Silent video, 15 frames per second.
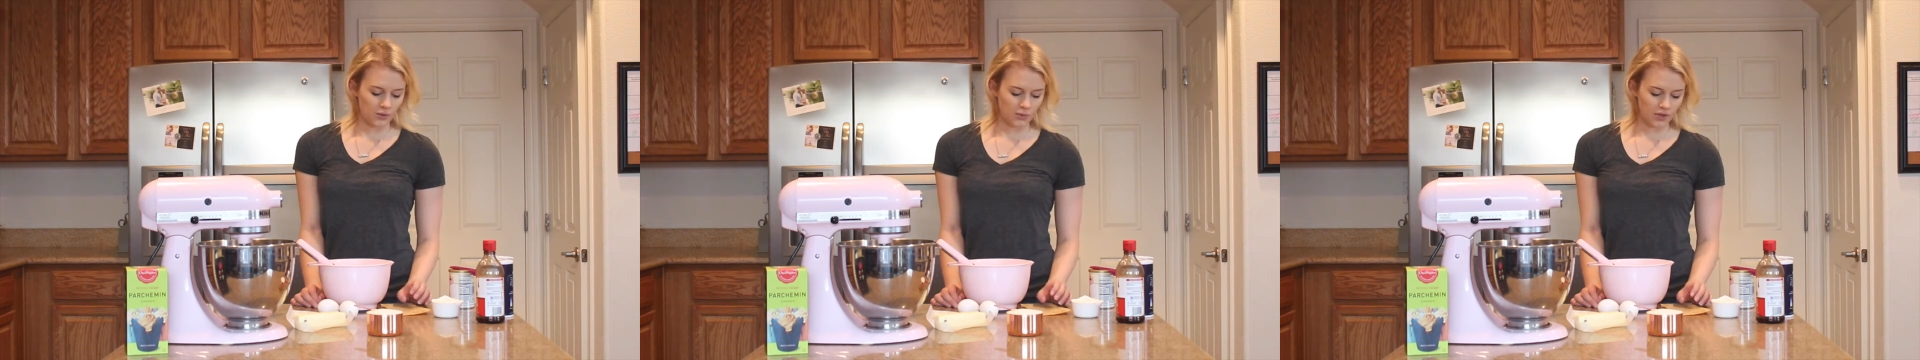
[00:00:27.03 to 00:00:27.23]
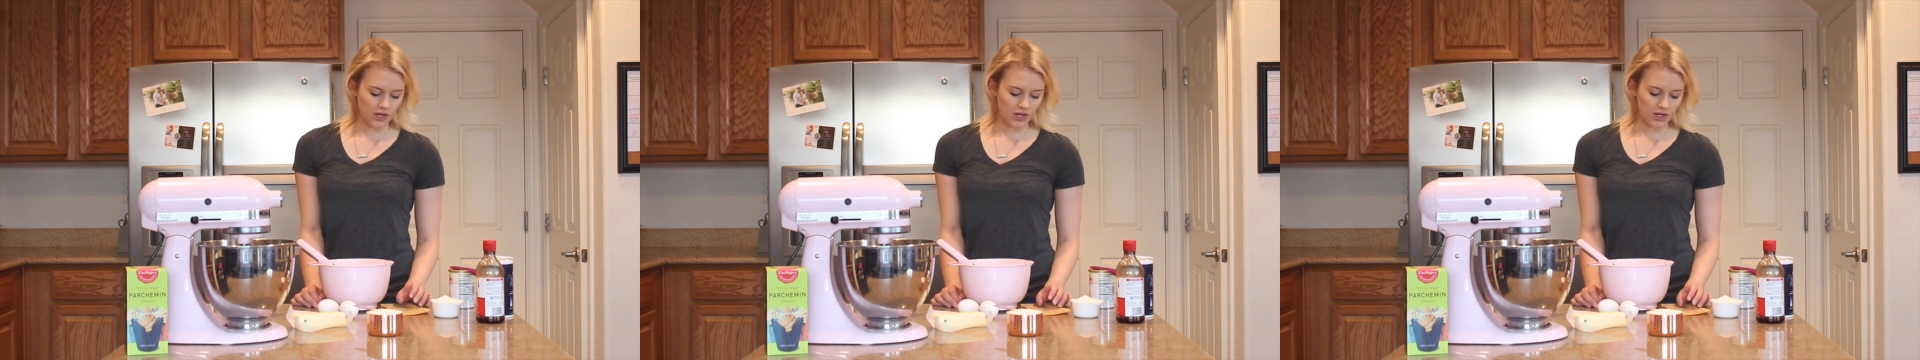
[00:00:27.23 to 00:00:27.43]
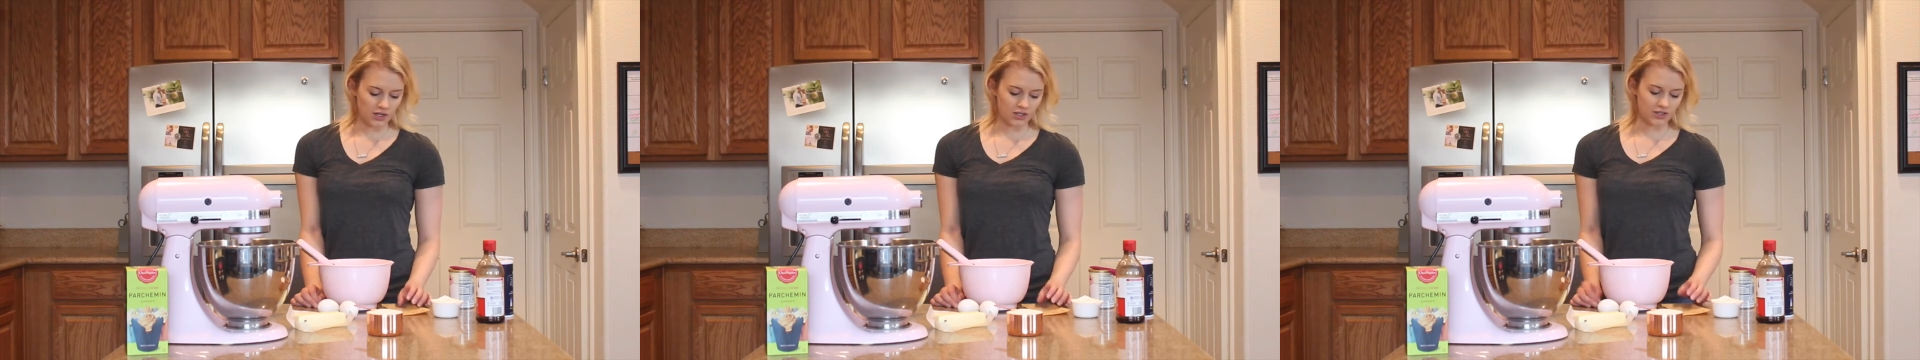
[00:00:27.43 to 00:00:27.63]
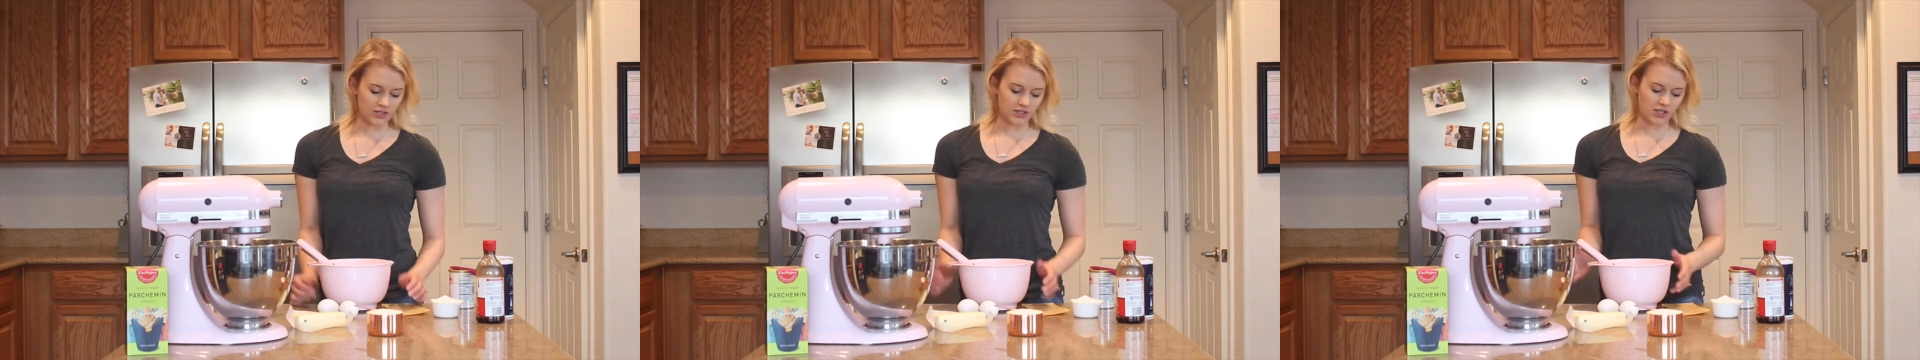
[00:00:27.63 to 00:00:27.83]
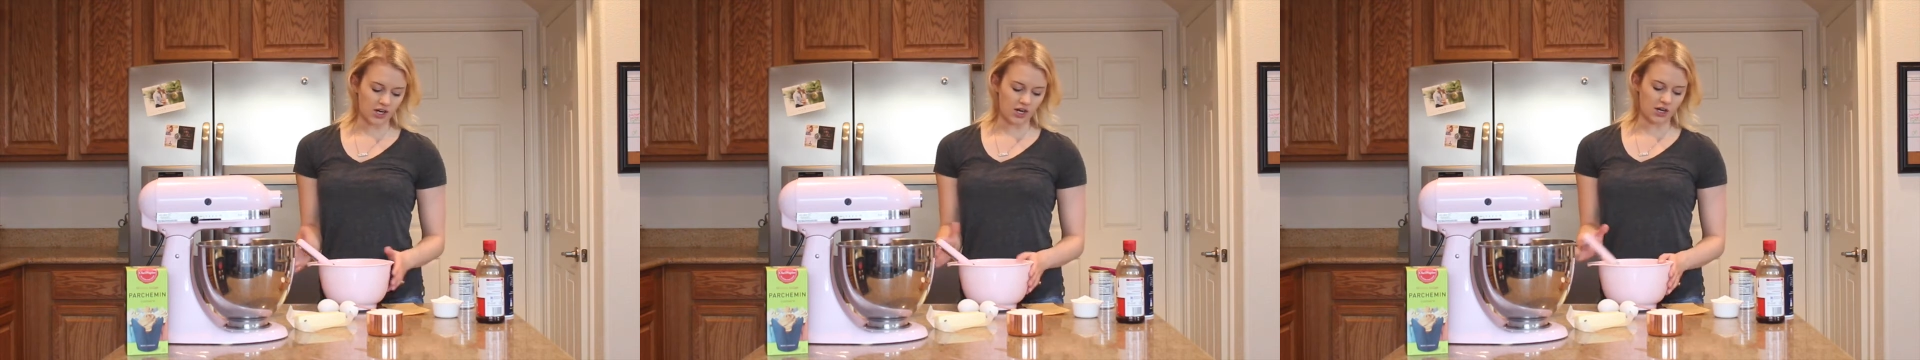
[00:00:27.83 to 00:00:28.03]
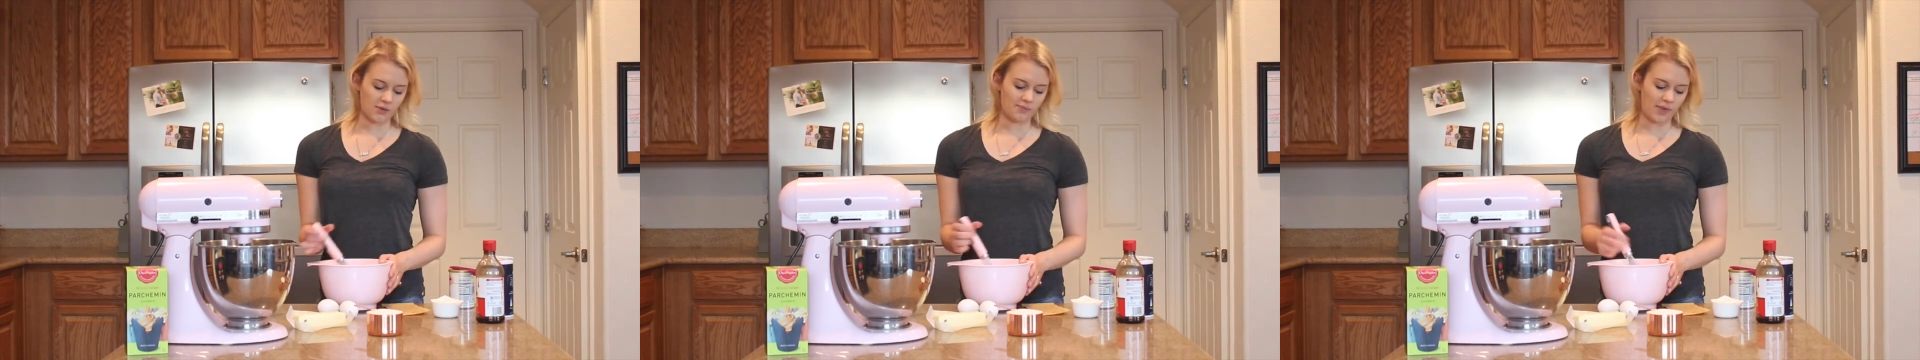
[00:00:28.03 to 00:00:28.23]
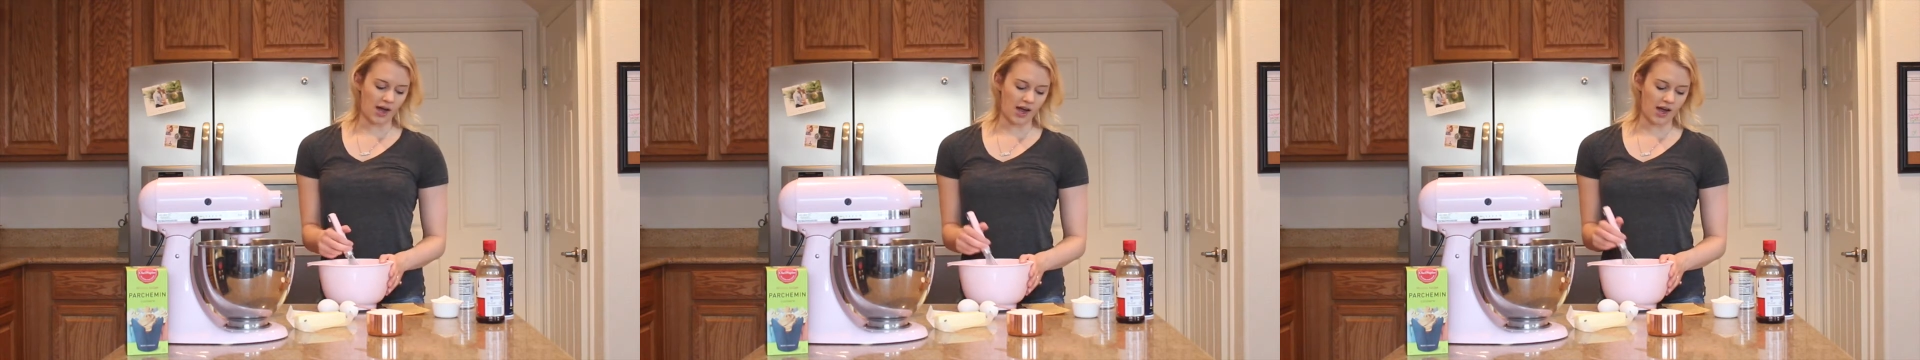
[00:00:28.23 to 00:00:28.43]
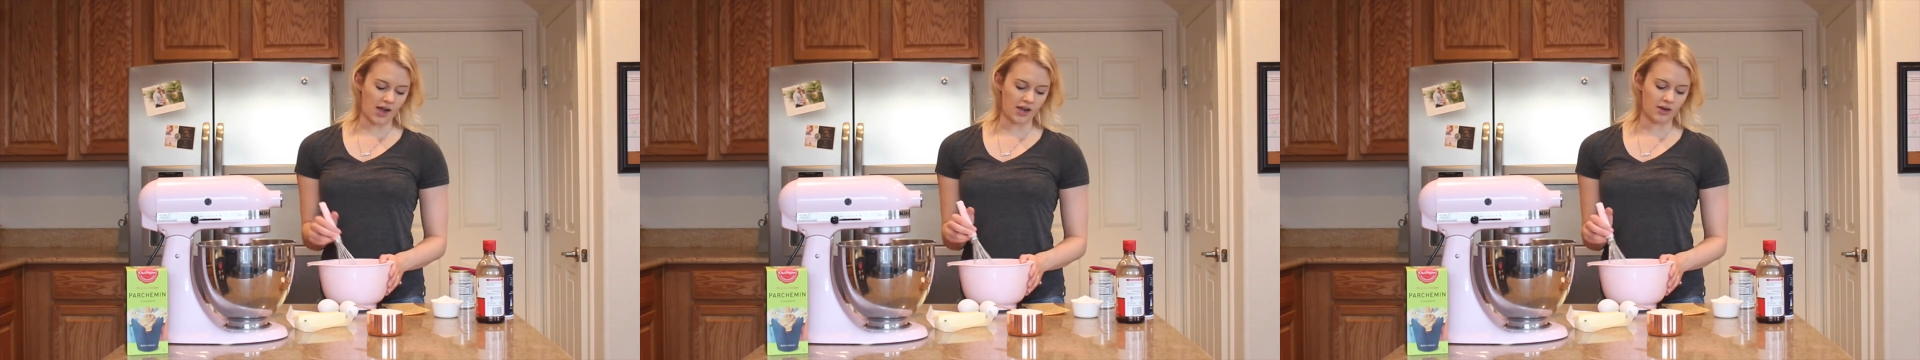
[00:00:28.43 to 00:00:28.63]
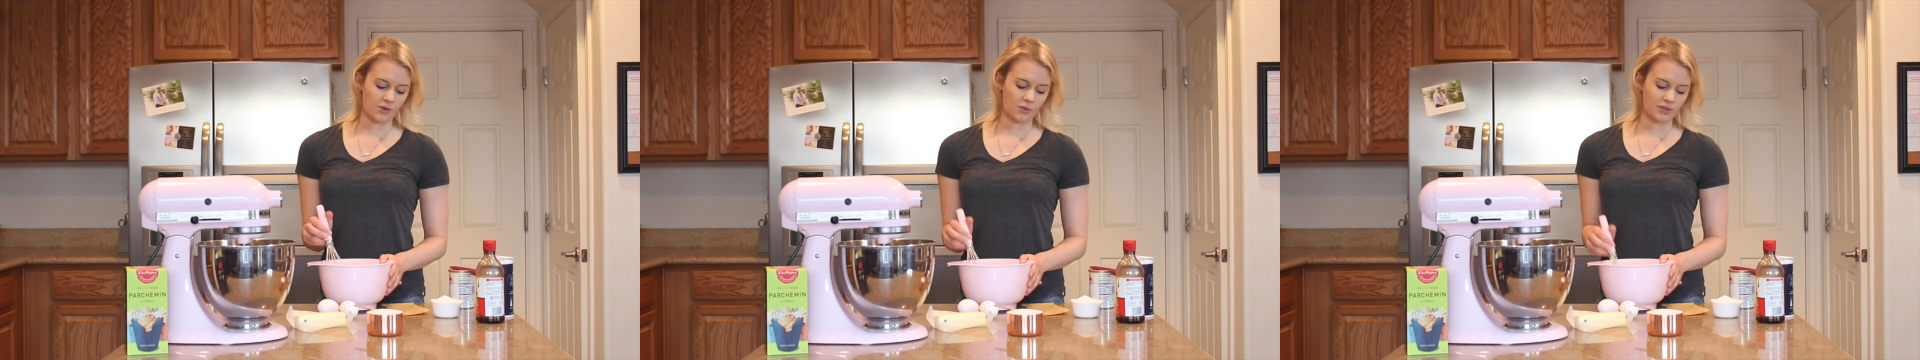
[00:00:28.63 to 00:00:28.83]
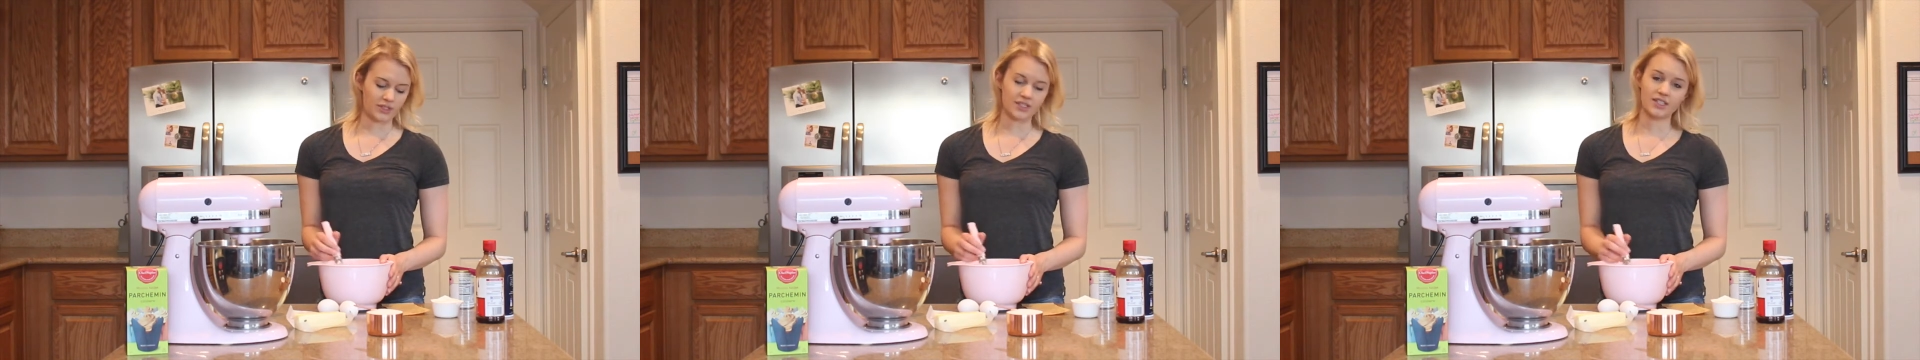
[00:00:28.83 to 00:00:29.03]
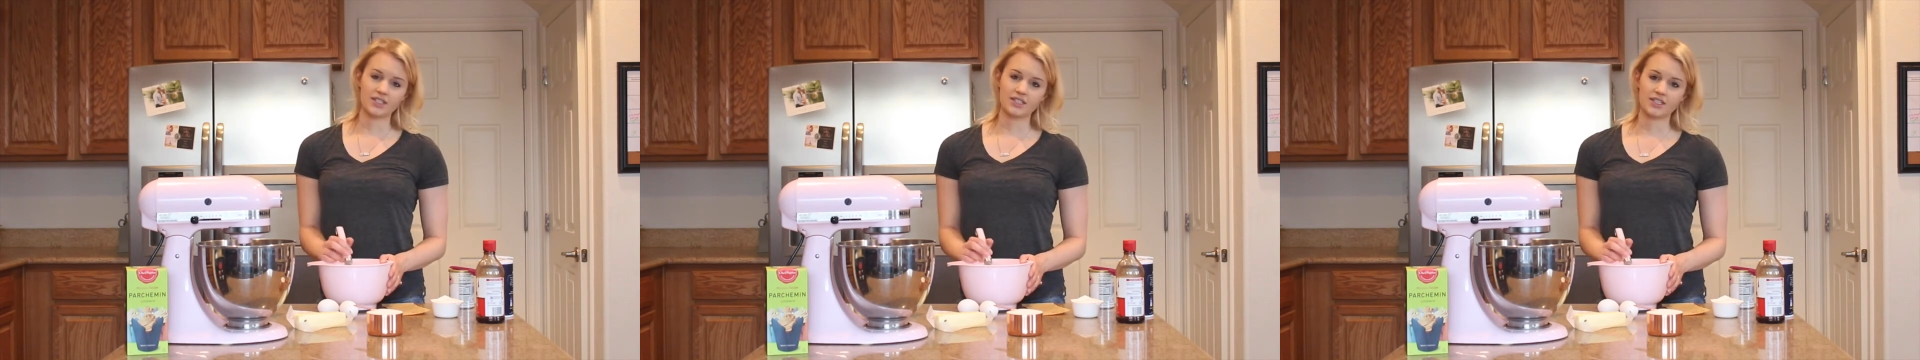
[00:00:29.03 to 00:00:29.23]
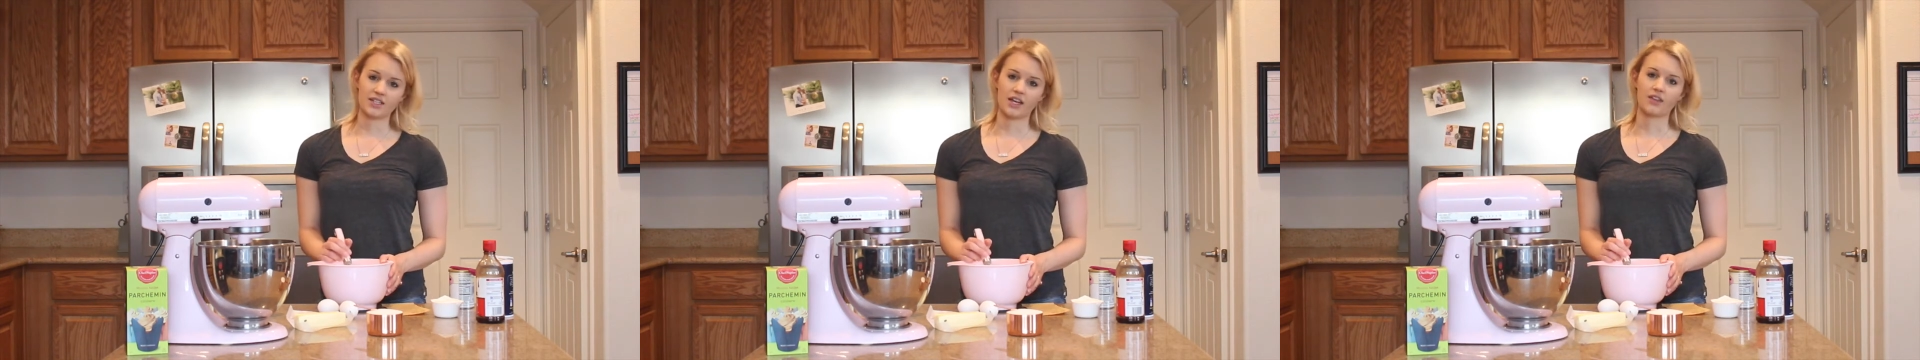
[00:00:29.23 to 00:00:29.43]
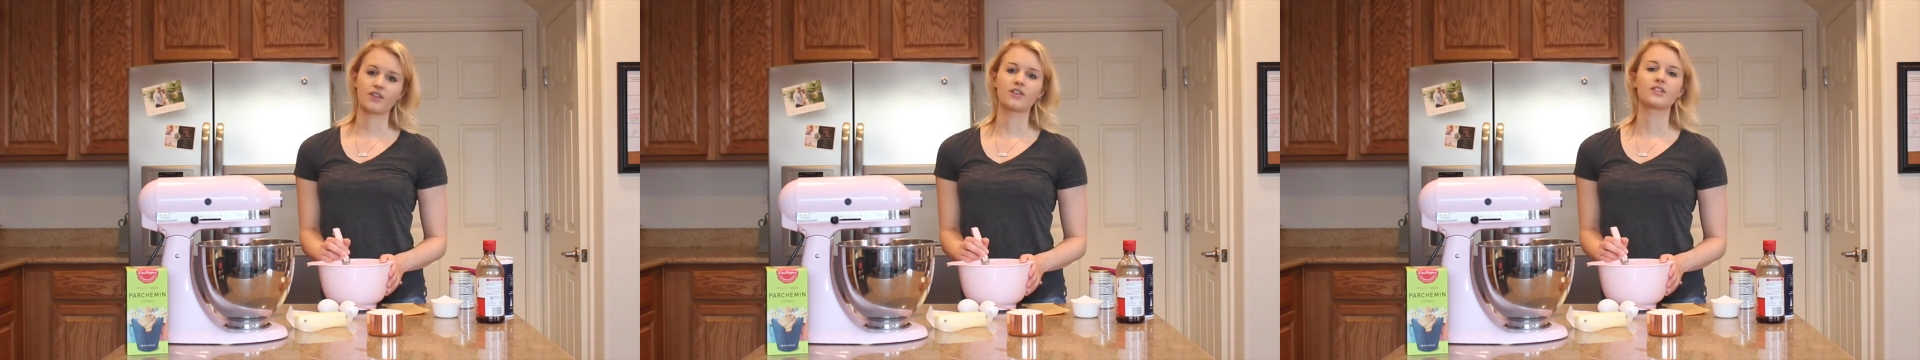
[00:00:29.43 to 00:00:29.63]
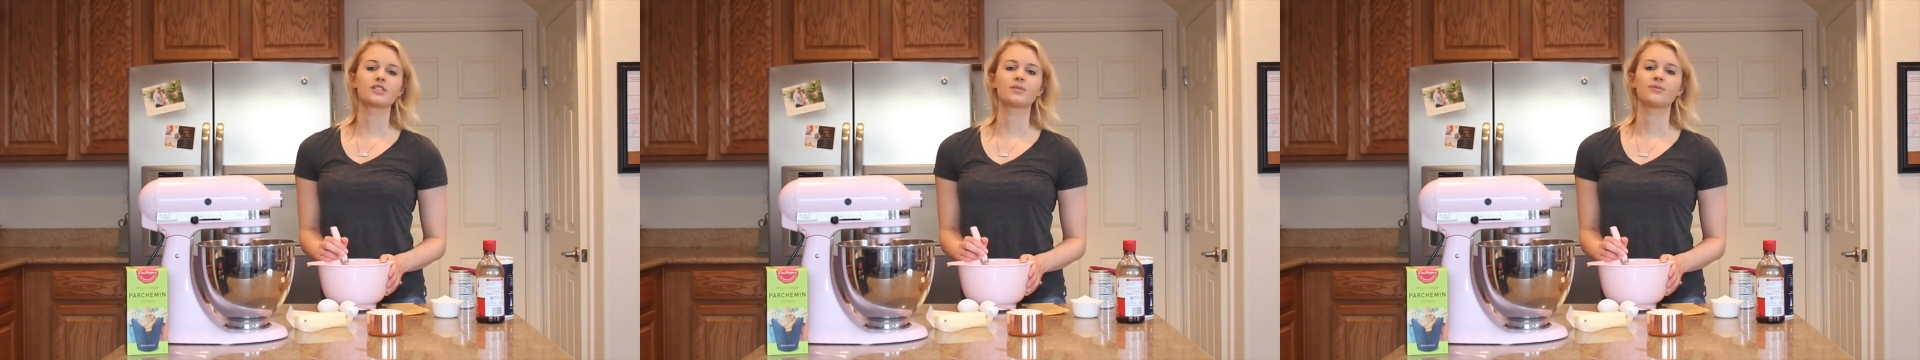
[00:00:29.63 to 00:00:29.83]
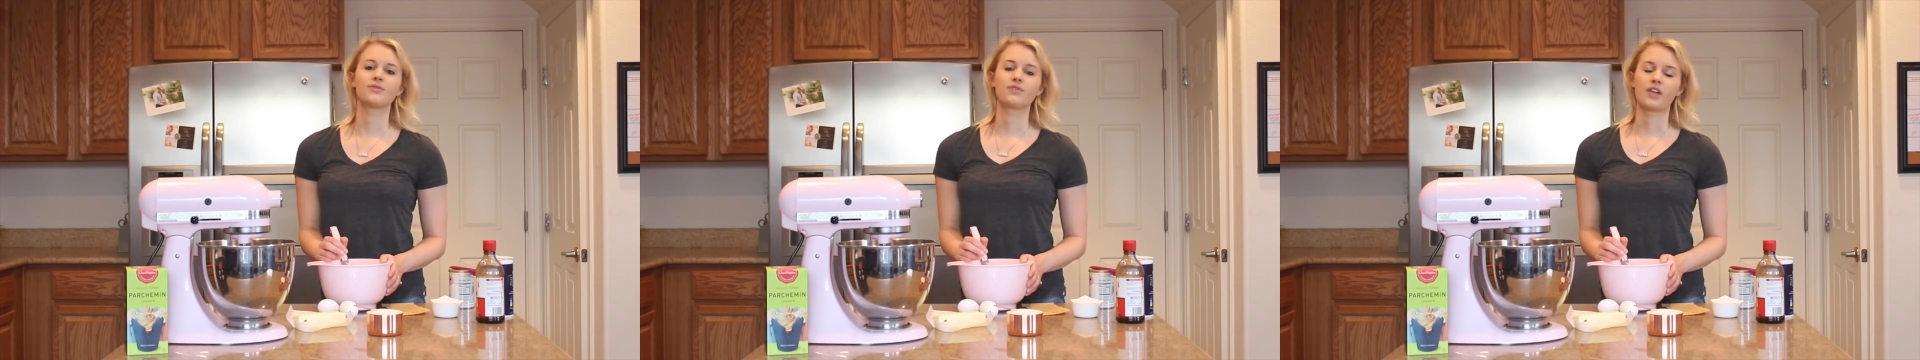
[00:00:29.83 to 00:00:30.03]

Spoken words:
We are going to start by whisking together some